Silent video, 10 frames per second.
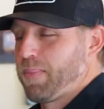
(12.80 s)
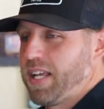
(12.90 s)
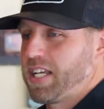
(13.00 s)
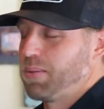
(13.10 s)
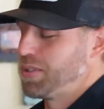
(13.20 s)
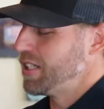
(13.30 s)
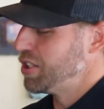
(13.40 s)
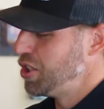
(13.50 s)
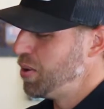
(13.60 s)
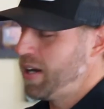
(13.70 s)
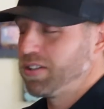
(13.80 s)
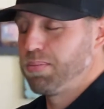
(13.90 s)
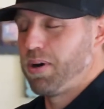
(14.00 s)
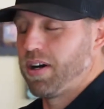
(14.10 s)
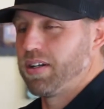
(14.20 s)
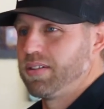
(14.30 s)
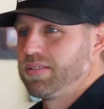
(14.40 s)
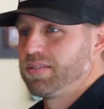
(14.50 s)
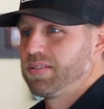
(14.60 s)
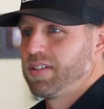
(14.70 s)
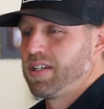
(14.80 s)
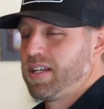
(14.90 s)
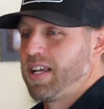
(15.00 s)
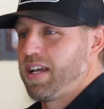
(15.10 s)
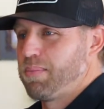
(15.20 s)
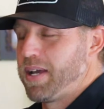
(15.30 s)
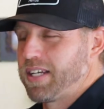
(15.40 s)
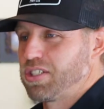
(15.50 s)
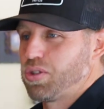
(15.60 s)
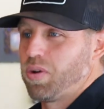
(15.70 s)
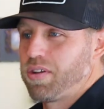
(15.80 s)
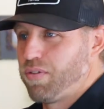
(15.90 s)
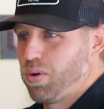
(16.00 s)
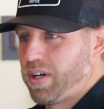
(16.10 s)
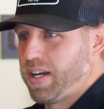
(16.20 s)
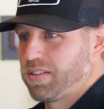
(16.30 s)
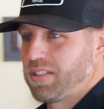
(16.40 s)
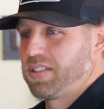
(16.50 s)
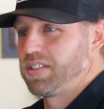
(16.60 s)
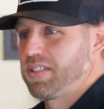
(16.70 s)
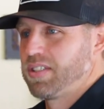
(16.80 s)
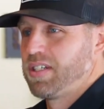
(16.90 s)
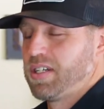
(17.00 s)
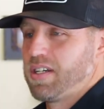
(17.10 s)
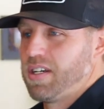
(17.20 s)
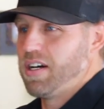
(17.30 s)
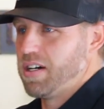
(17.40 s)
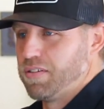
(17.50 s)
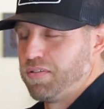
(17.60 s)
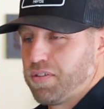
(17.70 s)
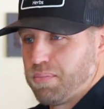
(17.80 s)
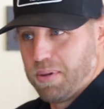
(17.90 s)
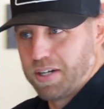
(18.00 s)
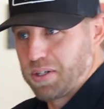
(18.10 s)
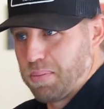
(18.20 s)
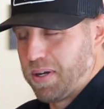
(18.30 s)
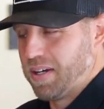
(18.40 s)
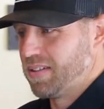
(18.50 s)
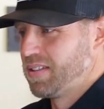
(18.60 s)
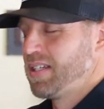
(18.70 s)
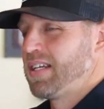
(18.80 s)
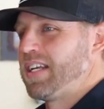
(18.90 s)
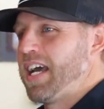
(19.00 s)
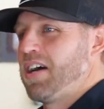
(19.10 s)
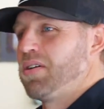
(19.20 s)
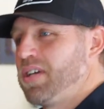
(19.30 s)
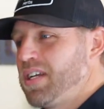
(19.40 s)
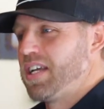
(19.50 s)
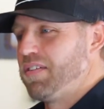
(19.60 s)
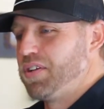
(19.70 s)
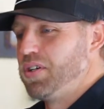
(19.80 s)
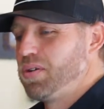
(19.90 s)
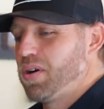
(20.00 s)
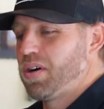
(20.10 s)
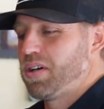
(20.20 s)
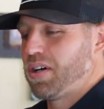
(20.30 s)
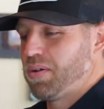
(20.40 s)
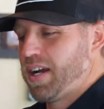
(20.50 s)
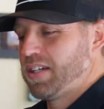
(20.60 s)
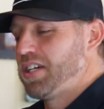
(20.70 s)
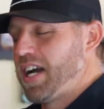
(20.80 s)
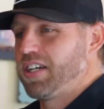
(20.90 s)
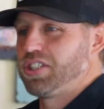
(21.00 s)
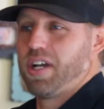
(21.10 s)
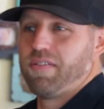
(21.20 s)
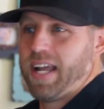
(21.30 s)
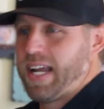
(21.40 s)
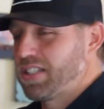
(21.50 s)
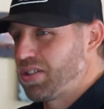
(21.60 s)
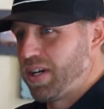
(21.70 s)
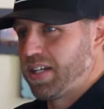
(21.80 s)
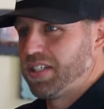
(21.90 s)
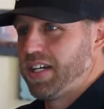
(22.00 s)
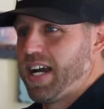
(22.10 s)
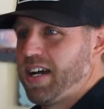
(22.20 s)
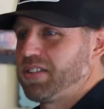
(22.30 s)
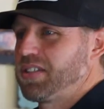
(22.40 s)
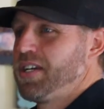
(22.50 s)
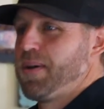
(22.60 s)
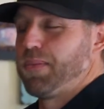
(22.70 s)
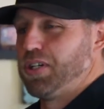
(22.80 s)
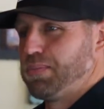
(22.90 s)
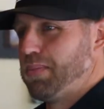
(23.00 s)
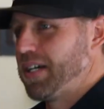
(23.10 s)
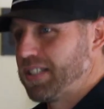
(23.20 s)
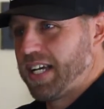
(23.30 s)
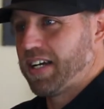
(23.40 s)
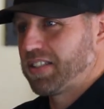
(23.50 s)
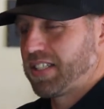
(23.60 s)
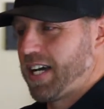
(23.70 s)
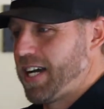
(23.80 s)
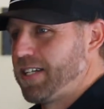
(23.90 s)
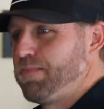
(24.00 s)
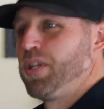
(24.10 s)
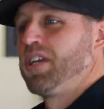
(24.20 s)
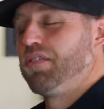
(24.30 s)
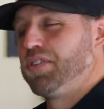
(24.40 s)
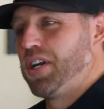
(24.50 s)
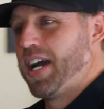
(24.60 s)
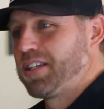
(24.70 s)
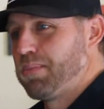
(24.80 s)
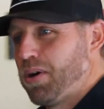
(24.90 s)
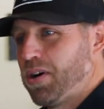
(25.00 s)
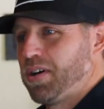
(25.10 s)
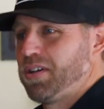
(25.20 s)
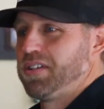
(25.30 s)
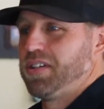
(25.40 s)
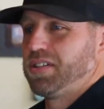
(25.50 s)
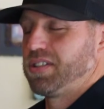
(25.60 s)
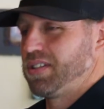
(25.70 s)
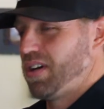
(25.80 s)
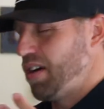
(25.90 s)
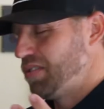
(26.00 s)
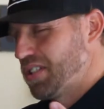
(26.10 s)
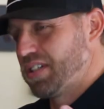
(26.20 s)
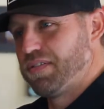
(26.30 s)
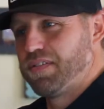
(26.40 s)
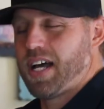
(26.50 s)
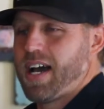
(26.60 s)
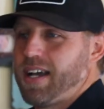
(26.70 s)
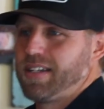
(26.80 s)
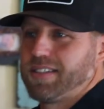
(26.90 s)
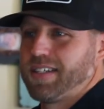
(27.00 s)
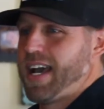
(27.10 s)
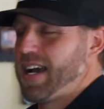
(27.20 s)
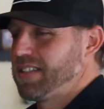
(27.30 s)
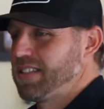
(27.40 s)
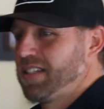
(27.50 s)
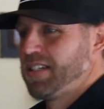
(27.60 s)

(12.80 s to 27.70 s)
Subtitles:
It comes in a 2-ounce bottle and makes 24 ounces of Bug Repel. Now, if you are around your house, you have ants around your house, there's bugs outside, if you're at the barn, there's obviously flies, gnats,